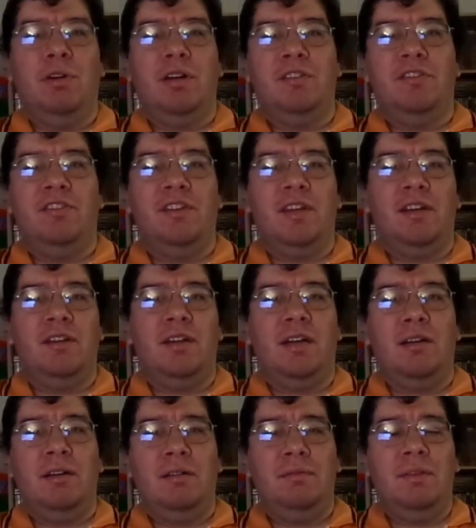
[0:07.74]
Watch out
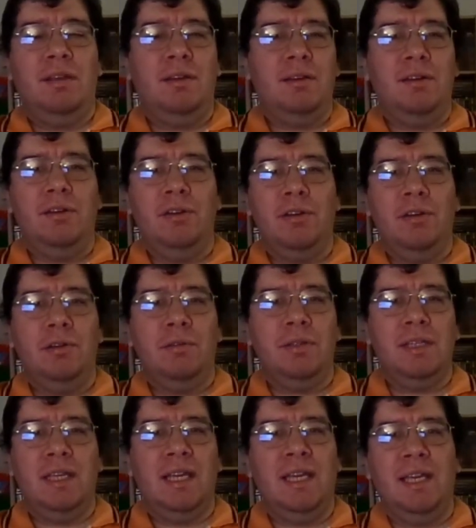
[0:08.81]
out the
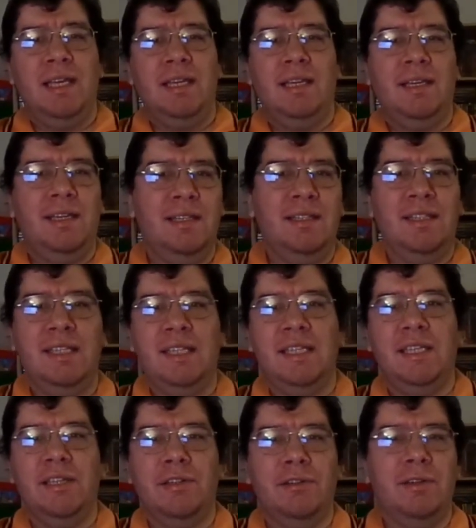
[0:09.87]
hurricane
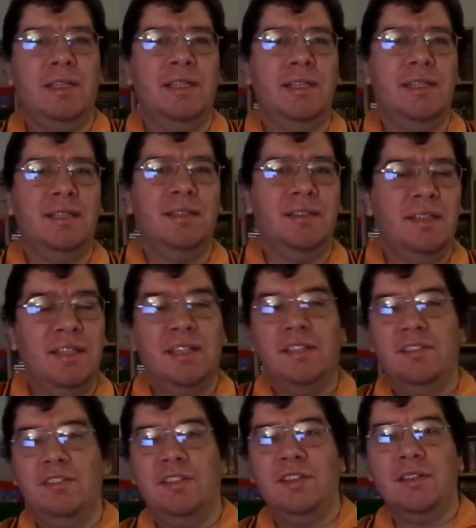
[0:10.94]
here in
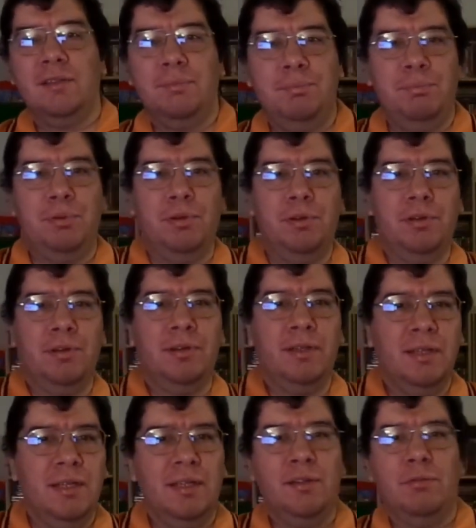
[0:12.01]

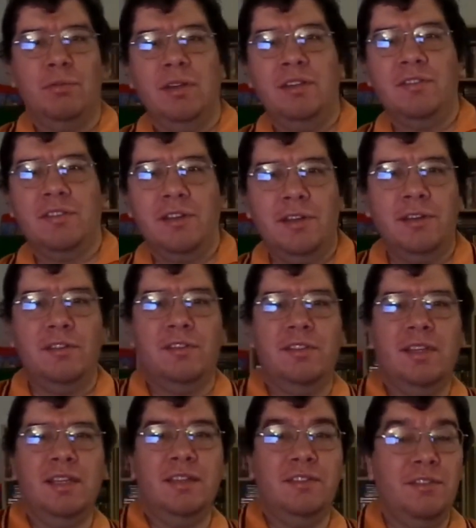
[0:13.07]
Duckburg. Race cars,
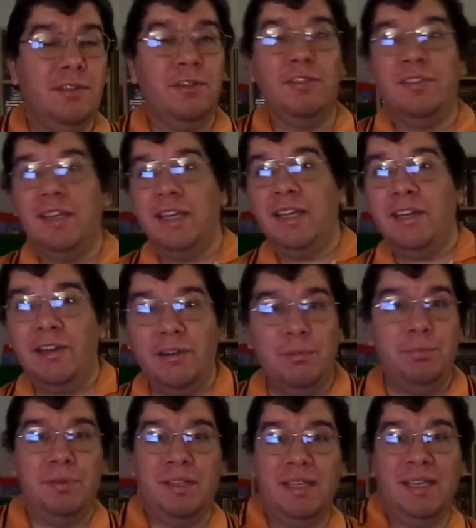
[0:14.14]
lasers,
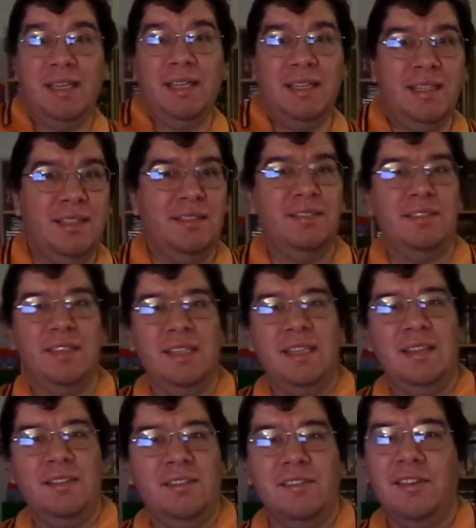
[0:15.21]
airplanes,
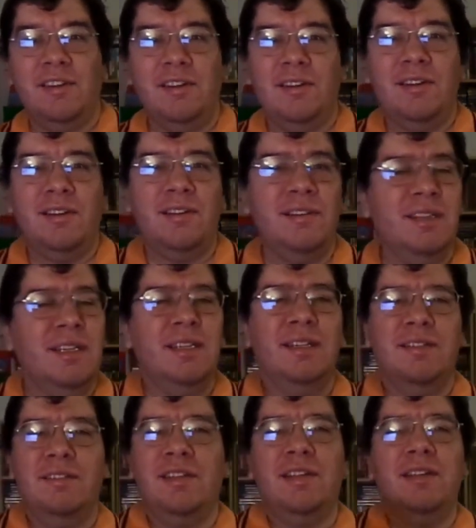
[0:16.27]
it's all
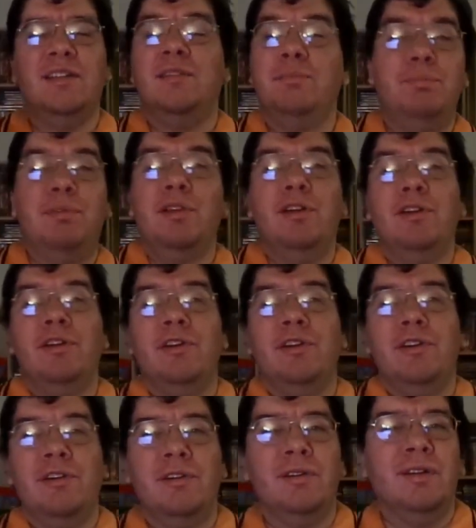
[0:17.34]
duck
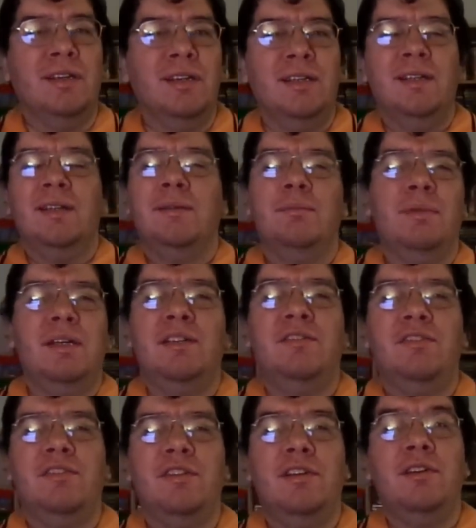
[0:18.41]
blur.
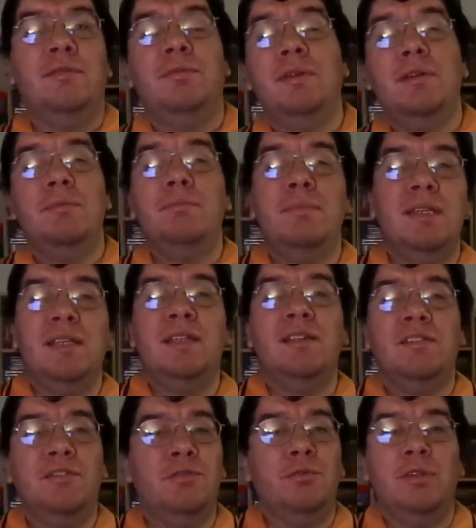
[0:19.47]
Might solve a
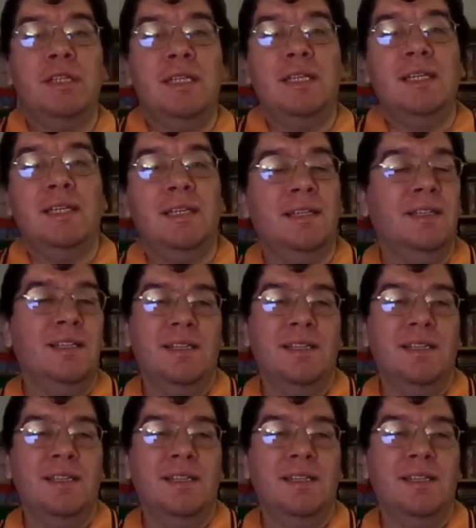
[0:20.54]
mystery